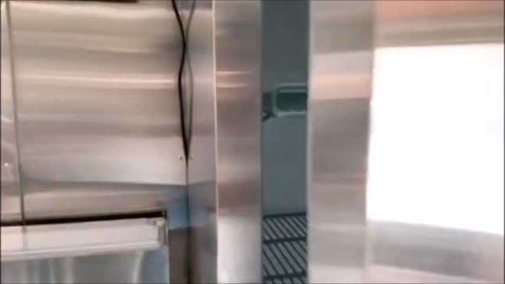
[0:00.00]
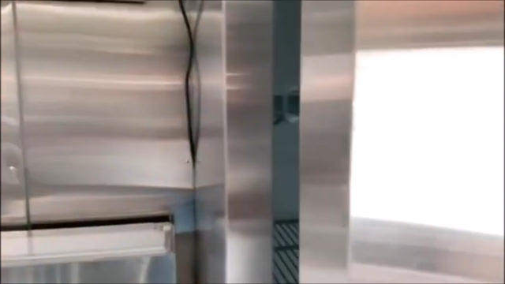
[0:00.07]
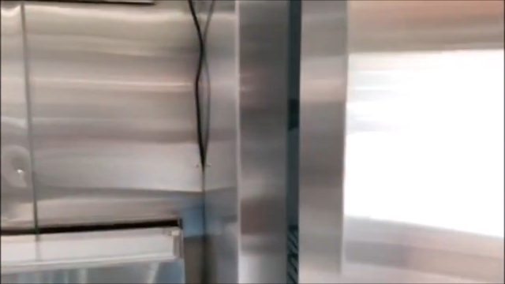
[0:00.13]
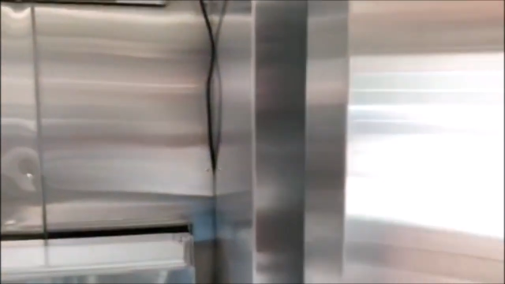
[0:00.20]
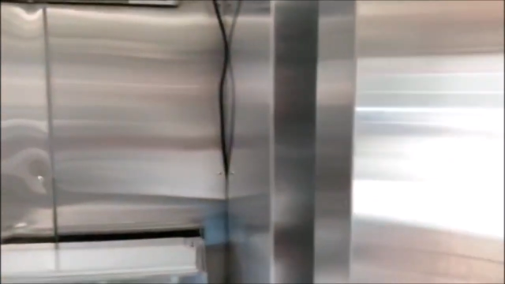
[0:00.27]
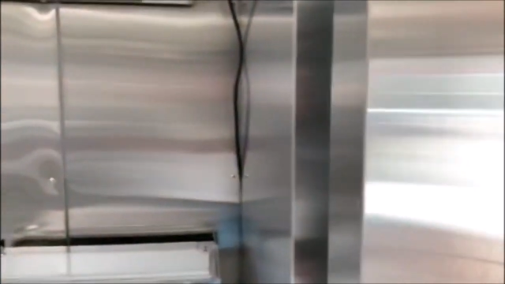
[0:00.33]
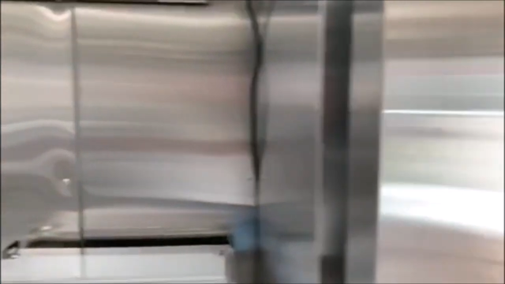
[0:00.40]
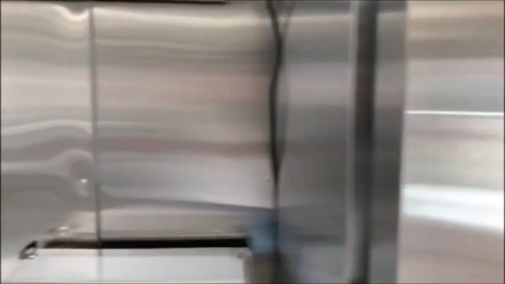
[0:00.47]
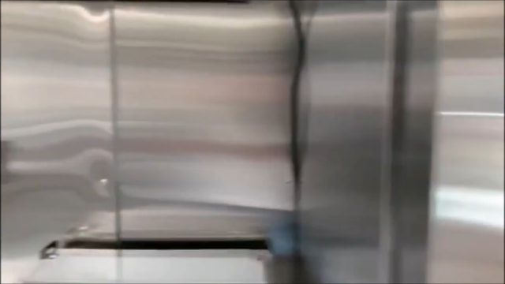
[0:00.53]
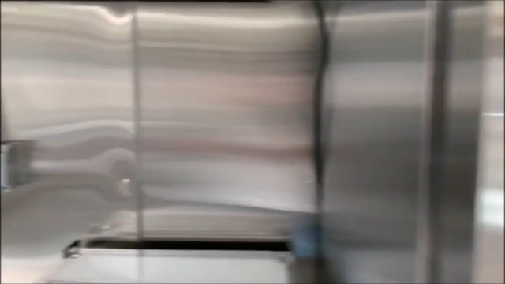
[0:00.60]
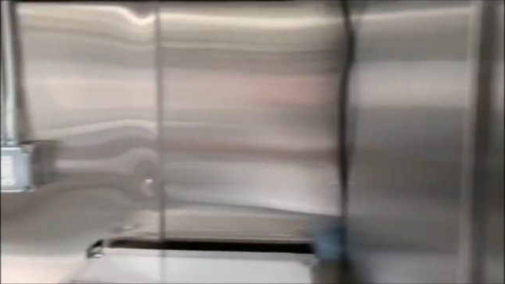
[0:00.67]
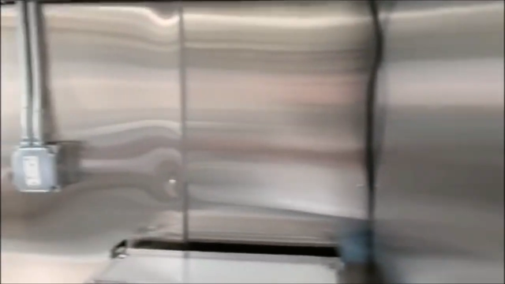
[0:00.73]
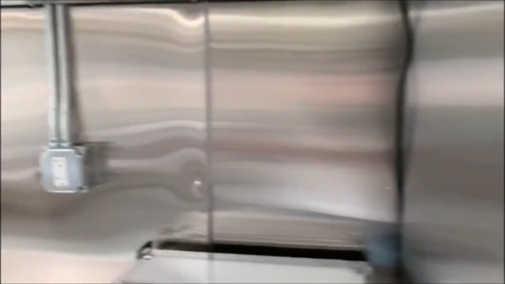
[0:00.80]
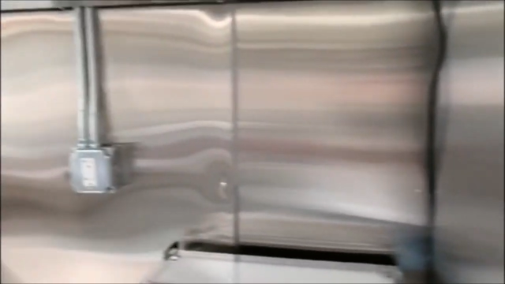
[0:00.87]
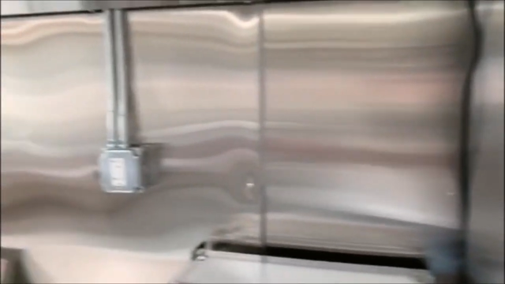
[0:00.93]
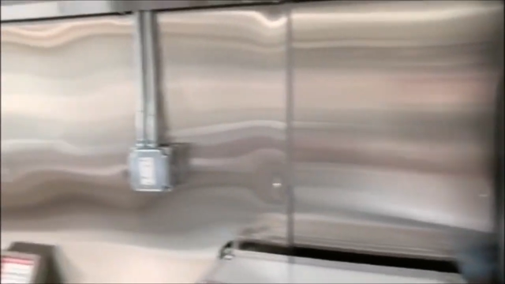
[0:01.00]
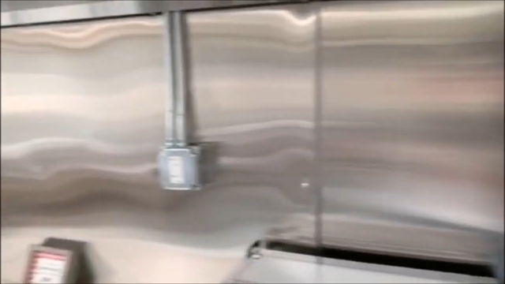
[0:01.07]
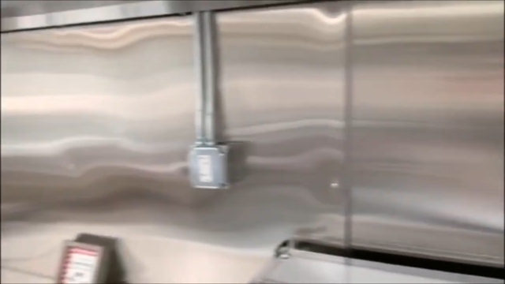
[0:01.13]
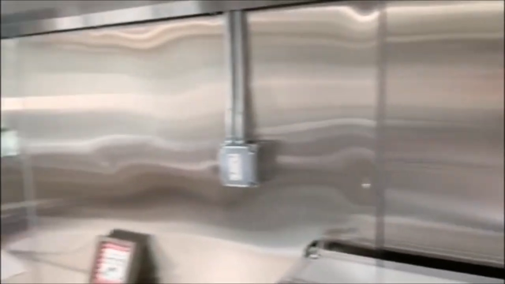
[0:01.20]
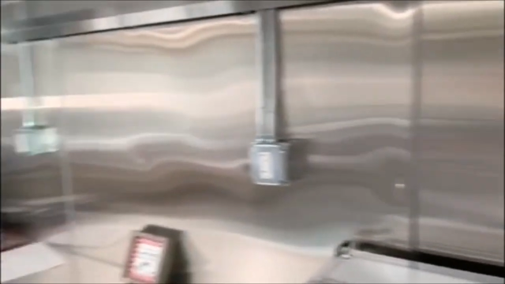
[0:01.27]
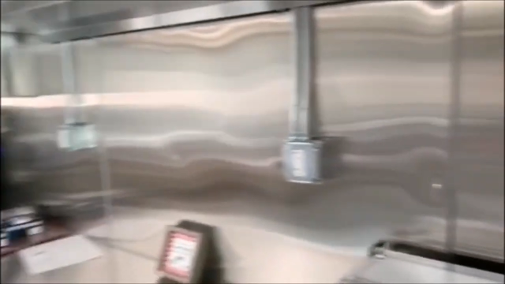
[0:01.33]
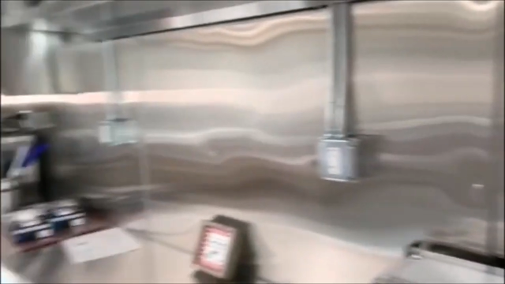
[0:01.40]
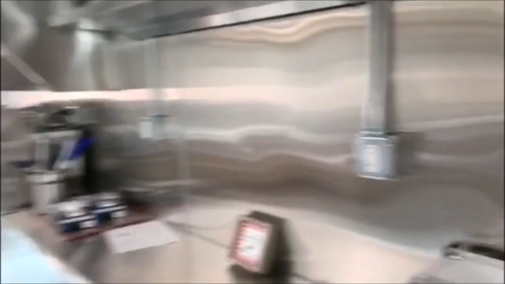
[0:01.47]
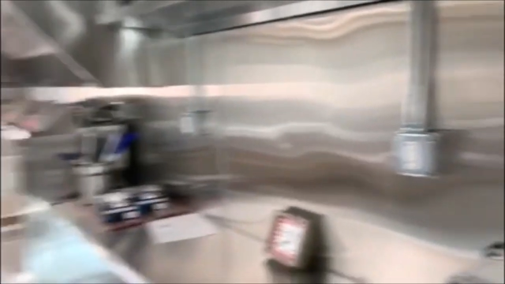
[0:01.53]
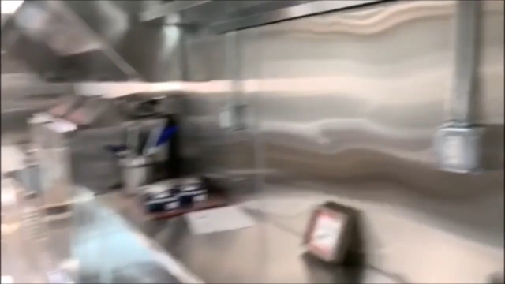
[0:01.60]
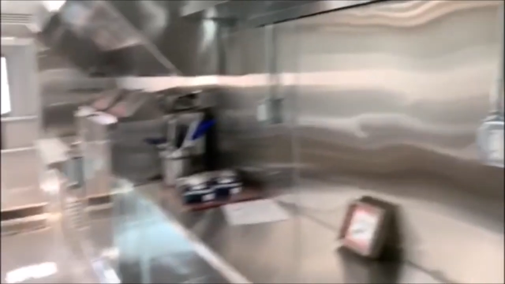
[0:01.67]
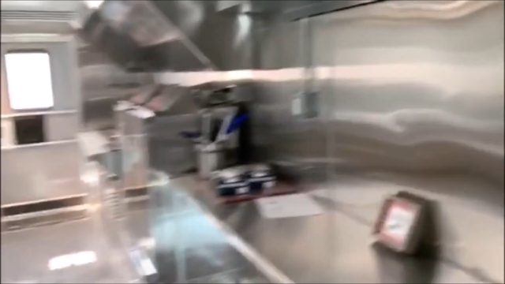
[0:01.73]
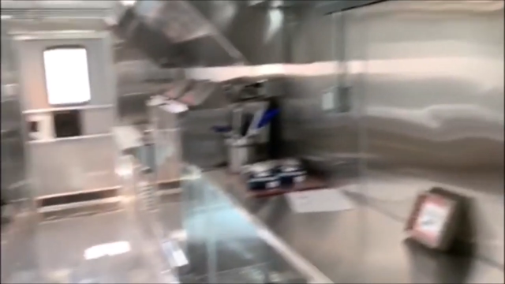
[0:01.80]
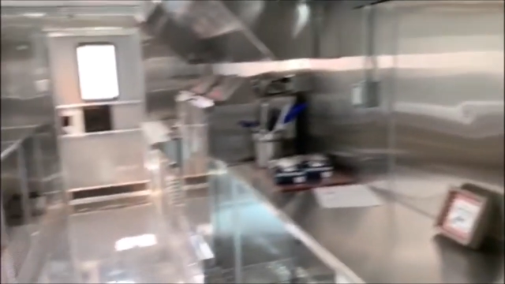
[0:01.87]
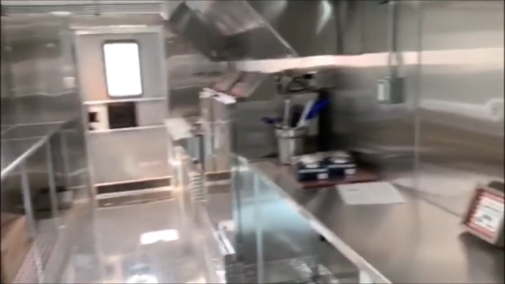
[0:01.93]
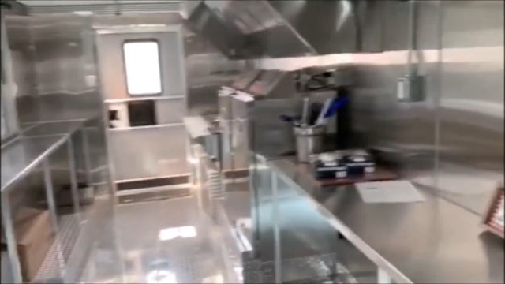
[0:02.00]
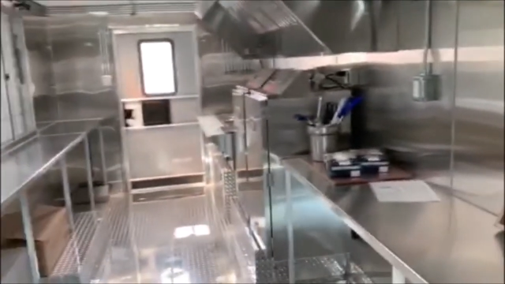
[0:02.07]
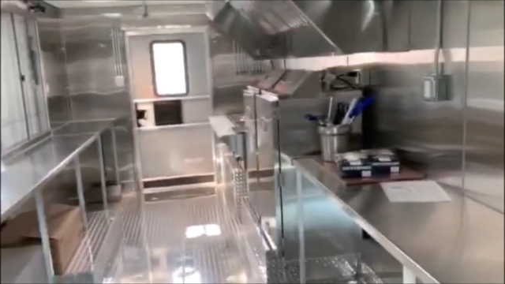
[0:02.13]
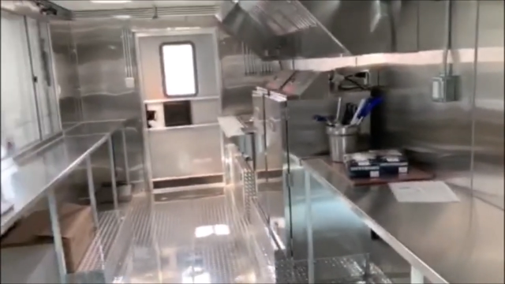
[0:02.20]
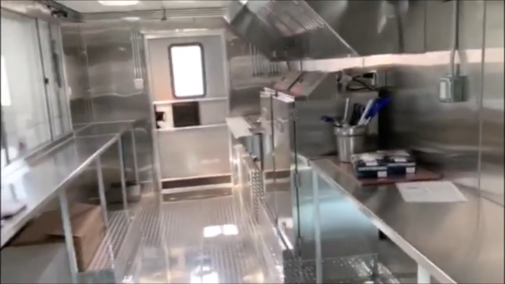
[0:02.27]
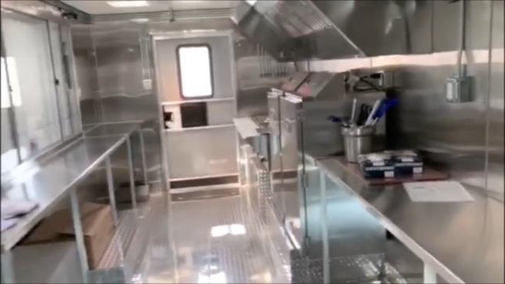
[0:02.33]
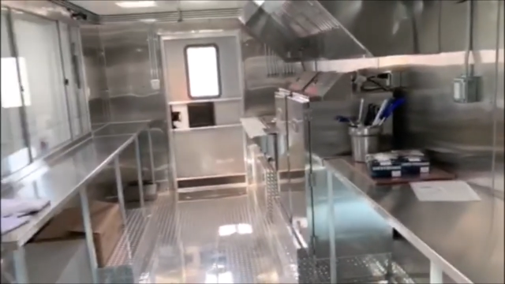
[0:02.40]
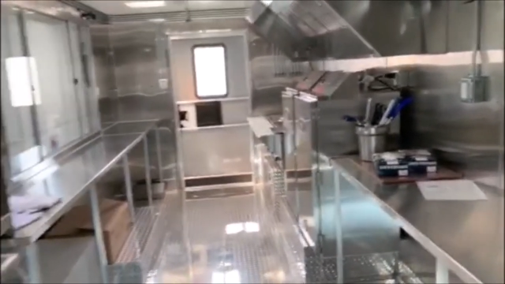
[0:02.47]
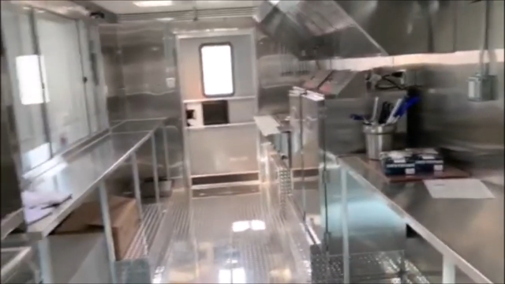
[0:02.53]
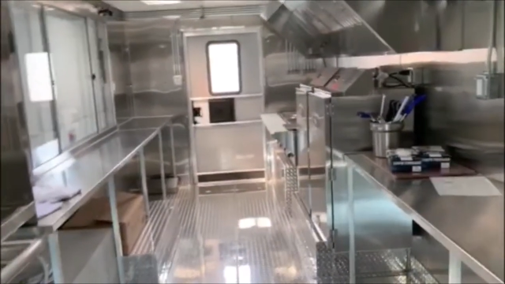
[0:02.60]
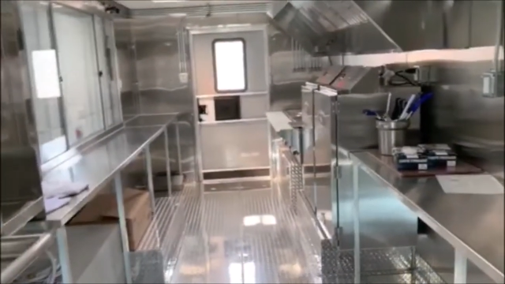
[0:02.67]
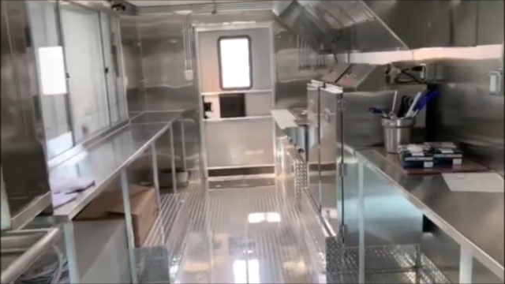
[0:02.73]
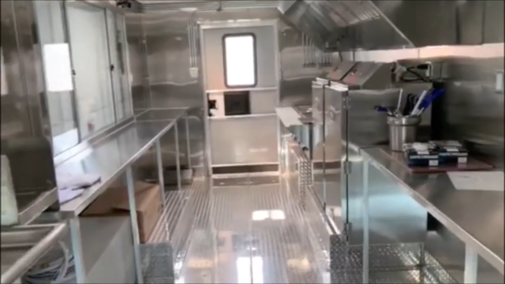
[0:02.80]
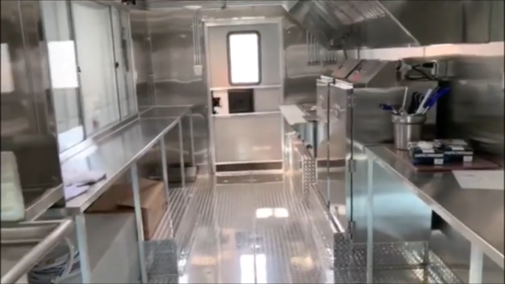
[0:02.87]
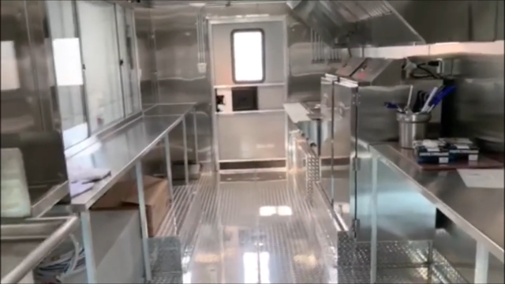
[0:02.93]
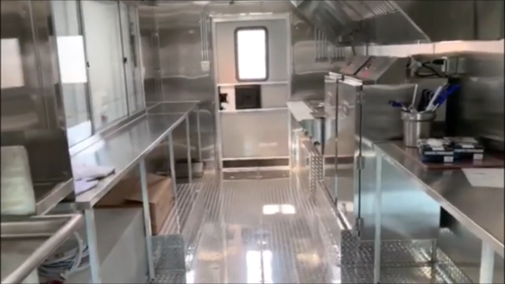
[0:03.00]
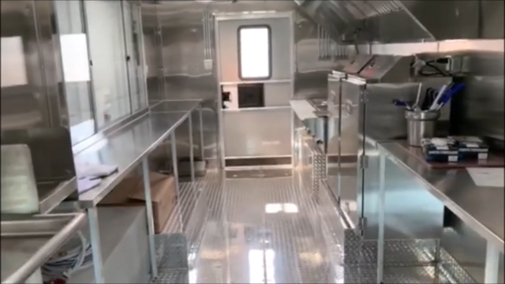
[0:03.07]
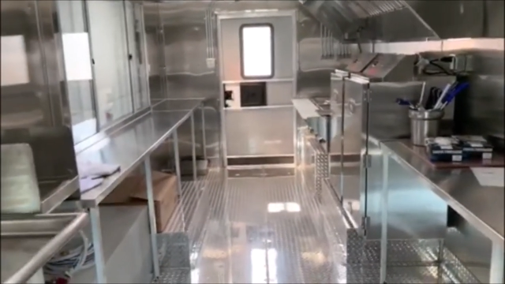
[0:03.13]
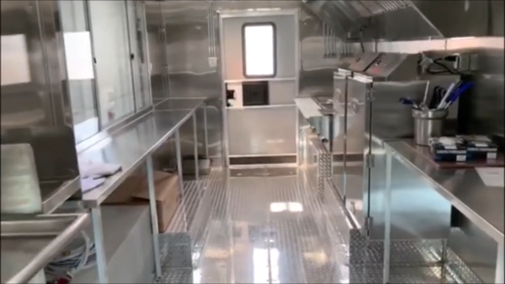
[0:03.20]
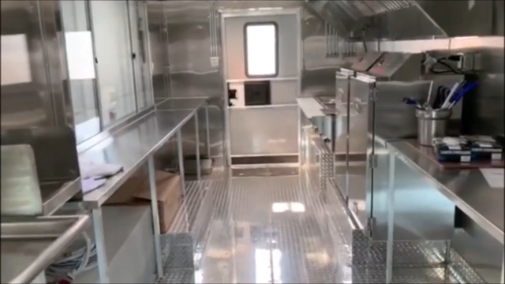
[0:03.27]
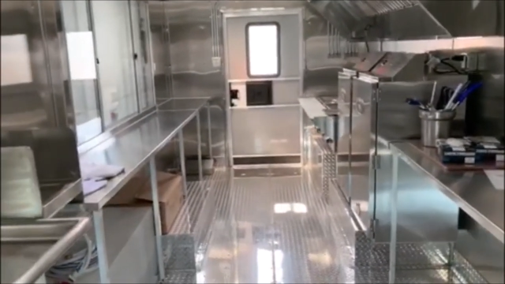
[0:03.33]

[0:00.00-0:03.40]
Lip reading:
No face is visible, so there are no lips to read.